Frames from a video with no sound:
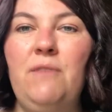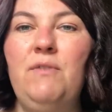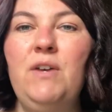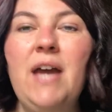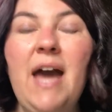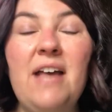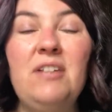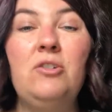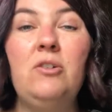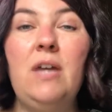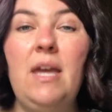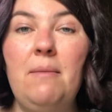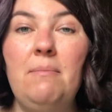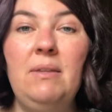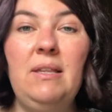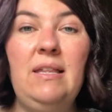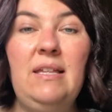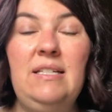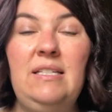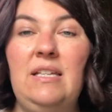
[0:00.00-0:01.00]
If you guys are
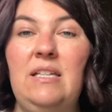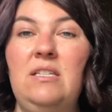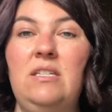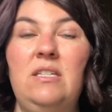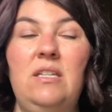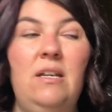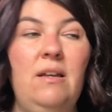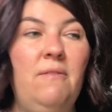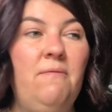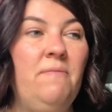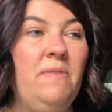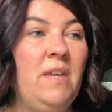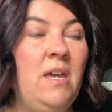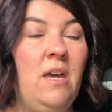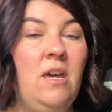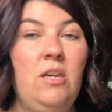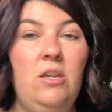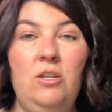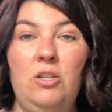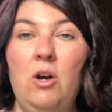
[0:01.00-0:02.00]
chemically sensitive,
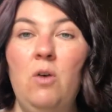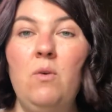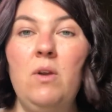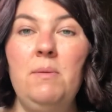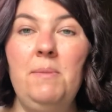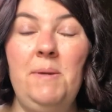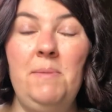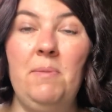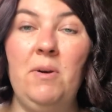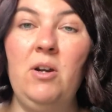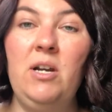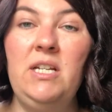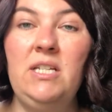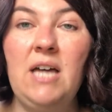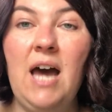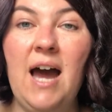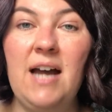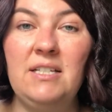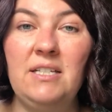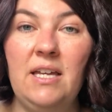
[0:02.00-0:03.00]
you don't want to be burning
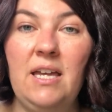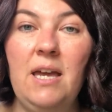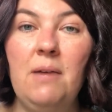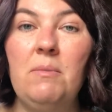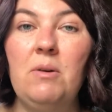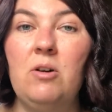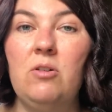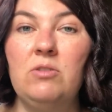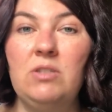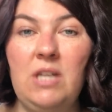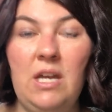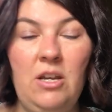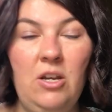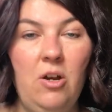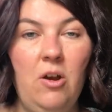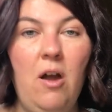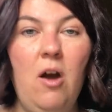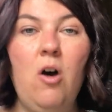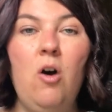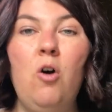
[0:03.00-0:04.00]
toxic chemicals in
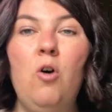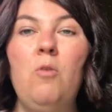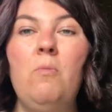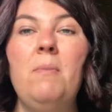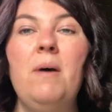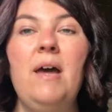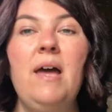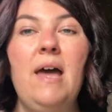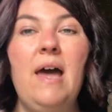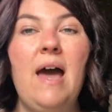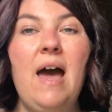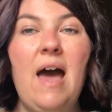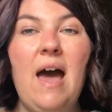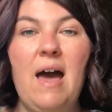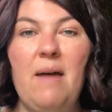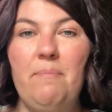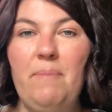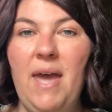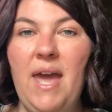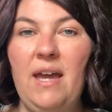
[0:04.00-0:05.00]
your home,
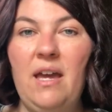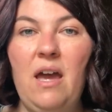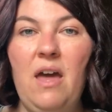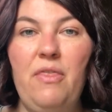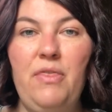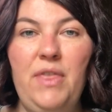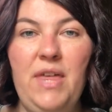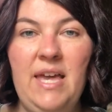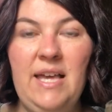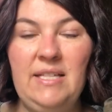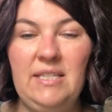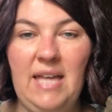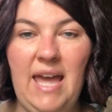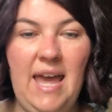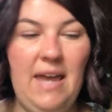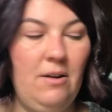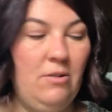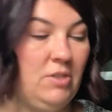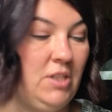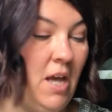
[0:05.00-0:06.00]
pick these
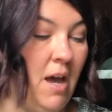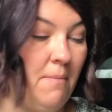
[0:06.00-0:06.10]
candles